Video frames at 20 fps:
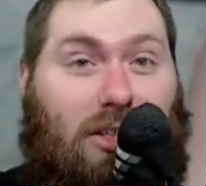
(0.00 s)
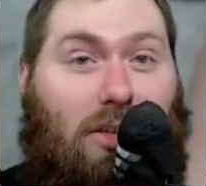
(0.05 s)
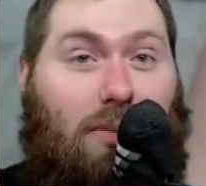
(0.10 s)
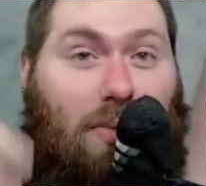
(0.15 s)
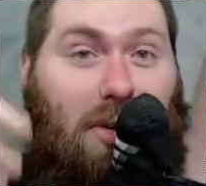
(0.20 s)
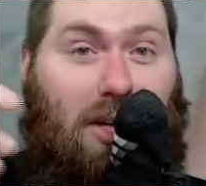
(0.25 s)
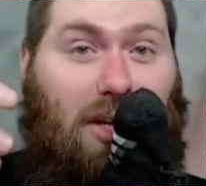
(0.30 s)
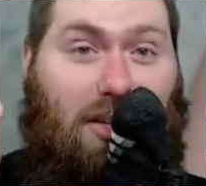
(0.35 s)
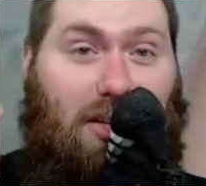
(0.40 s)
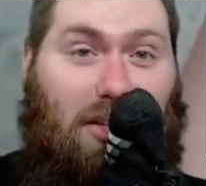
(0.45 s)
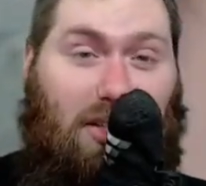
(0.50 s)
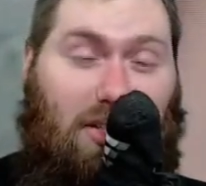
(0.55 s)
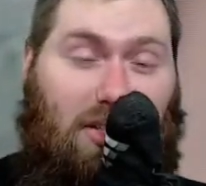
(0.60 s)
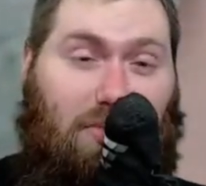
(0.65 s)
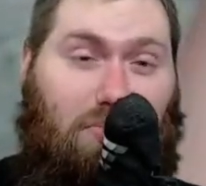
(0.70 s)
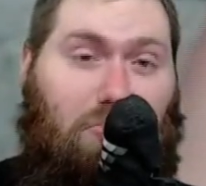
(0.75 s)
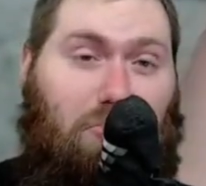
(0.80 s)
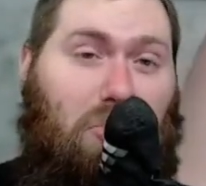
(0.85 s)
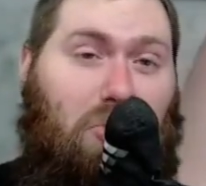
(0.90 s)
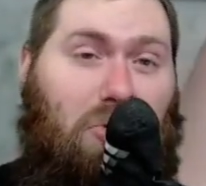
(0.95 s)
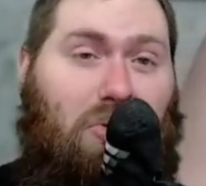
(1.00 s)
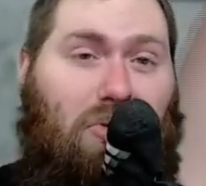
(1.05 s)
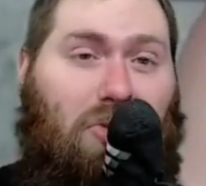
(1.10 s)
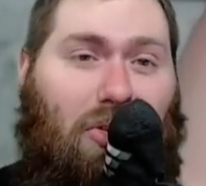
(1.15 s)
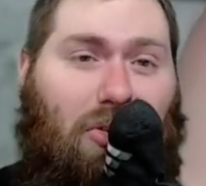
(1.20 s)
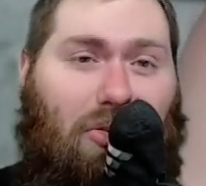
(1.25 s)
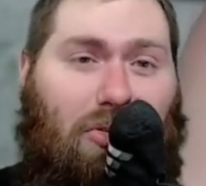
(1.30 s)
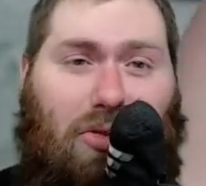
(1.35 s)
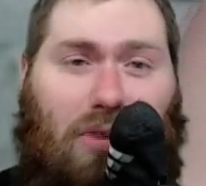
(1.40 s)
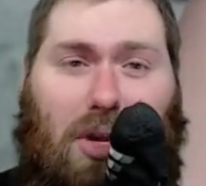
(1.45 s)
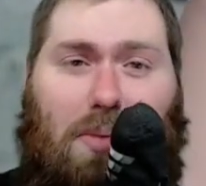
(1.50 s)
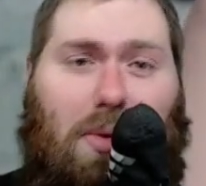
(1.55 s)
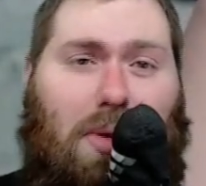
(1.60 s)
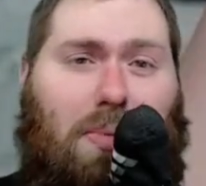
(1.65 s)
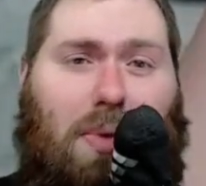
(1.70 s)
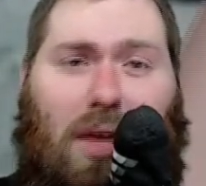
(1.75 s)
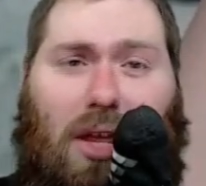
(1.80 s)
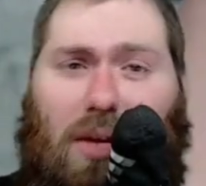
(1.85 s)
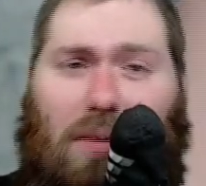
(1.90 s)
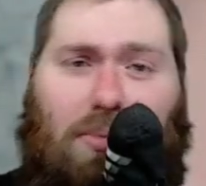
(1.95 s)
being a smooth, creamy
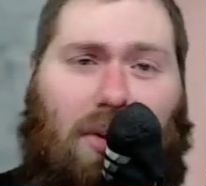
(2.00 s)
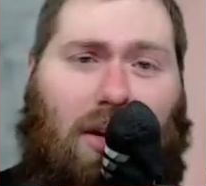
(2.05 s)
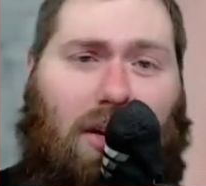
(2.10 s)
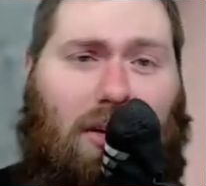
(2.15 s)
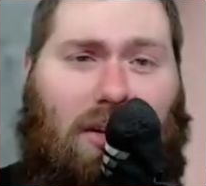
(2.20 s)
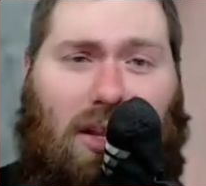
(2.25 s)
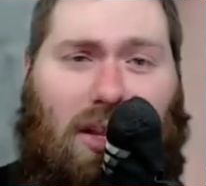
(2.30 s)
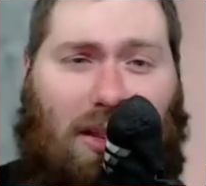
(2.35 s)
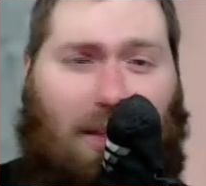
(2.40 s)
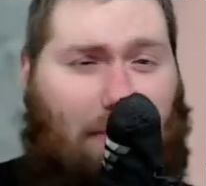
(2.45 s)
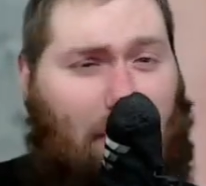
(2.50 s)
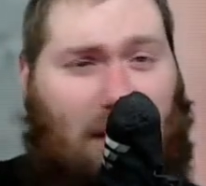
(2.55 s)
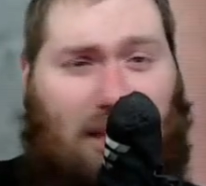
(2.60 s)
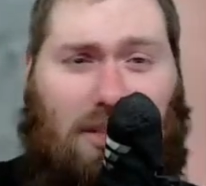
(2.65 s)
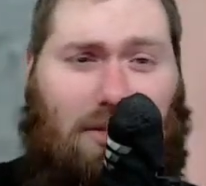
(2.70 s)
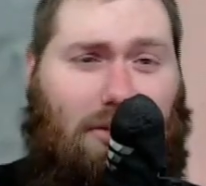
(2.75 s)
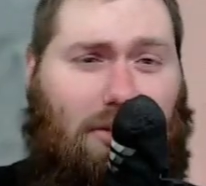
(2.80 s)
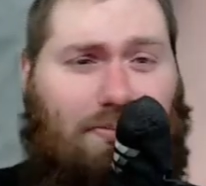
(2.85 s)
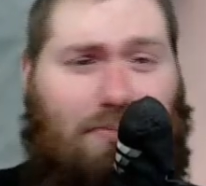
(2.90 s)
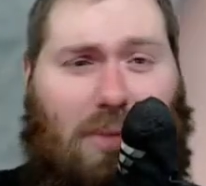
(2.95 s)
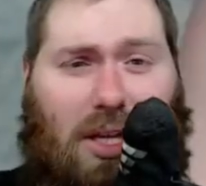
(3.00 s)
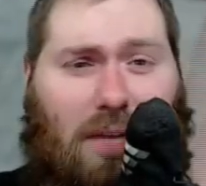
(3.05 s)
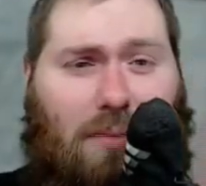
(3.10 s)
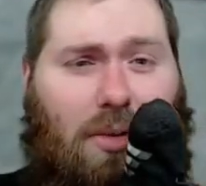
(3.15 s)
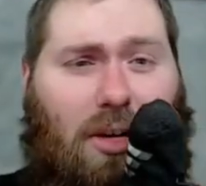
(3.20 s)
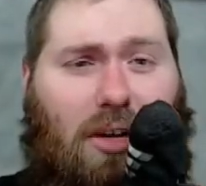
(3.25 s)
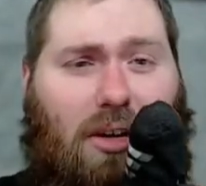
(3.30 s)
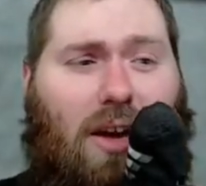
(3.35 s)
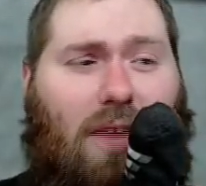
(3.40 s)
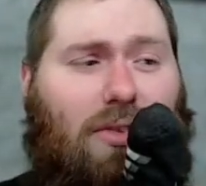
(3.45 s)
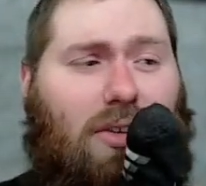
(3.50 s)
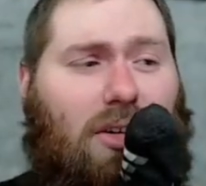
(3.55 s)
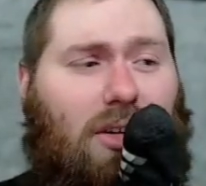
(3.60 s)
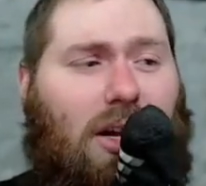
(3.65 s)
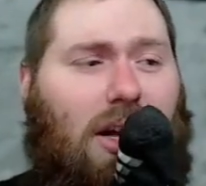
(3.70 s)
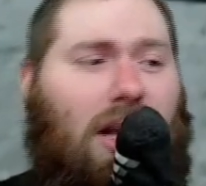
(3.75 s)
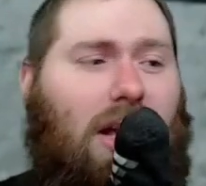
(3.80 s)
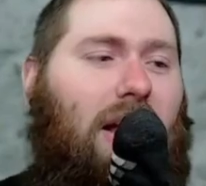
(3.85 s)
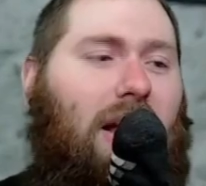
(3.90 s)
peanut butter, the best peanut butter ever,